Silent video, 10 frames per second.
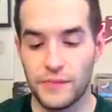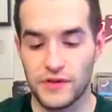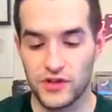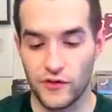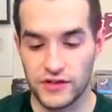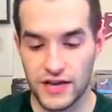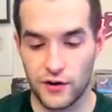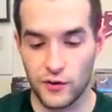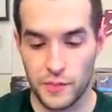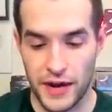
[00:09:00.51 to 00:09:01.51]
to flip this over because I
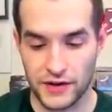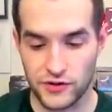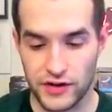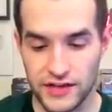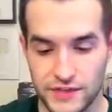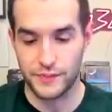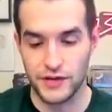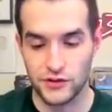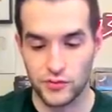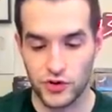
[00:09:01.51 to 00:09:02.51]
don't know what the pack trick is.
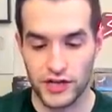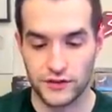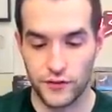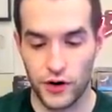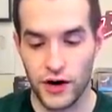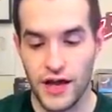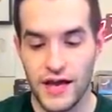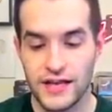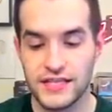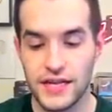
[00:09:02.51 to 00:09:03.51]
Pendulum Transfer,
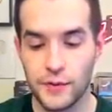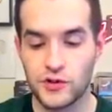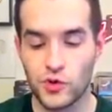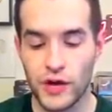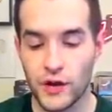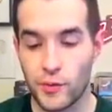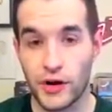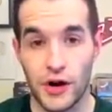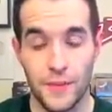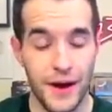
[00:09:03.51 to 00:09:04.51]
ZW Tornado
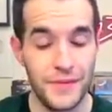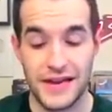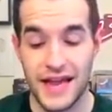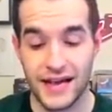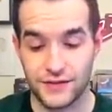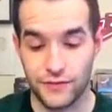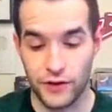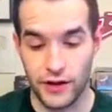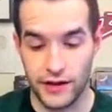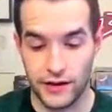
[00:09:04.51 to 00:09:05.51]
Bringer. It might be next for
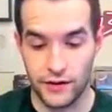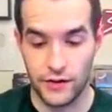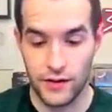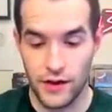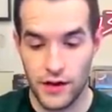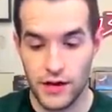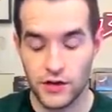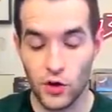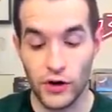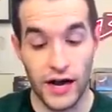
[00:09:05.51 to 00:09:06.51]
all I know.
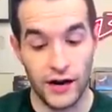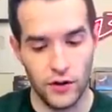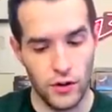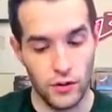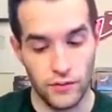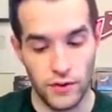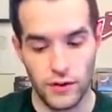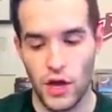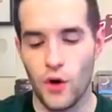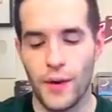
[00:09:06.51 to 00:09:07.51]
Golden Idol. Oh,
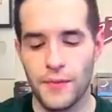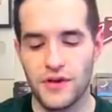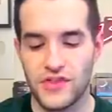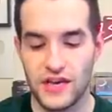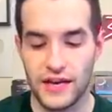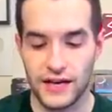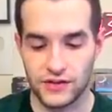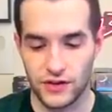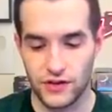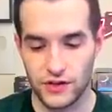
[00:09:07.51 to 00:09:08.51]
no, it might be at the end
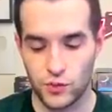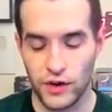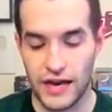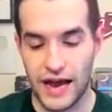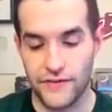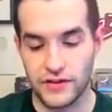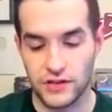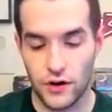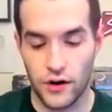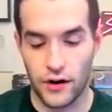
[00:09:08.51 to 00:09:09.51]
actually on this. Wicked
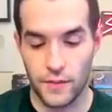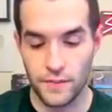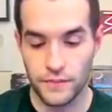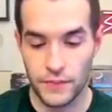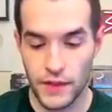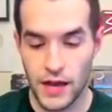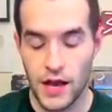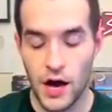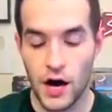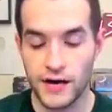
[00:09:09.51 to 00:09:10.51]
Avatar,
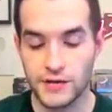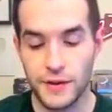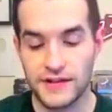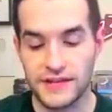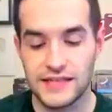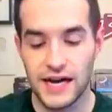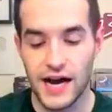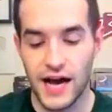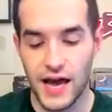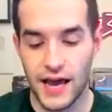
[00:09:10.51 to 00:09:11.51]
Unexpected
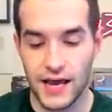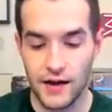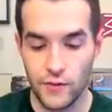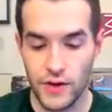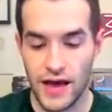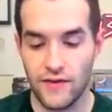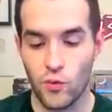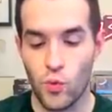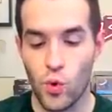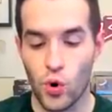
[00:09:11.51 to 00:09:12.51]
Die. We have
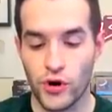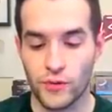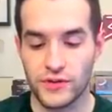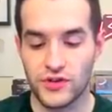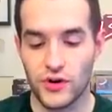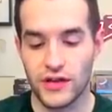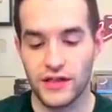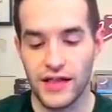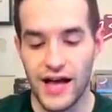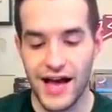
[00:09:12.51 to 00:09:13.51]
Warrior Returning
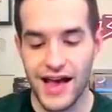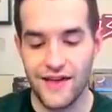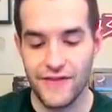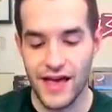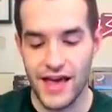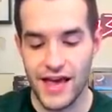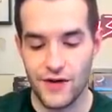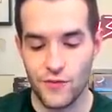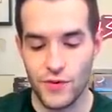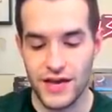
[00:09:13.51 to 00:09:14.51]
Alive,
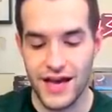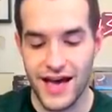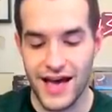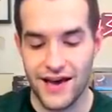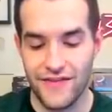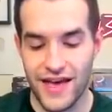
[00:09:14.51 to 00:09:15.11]
and we have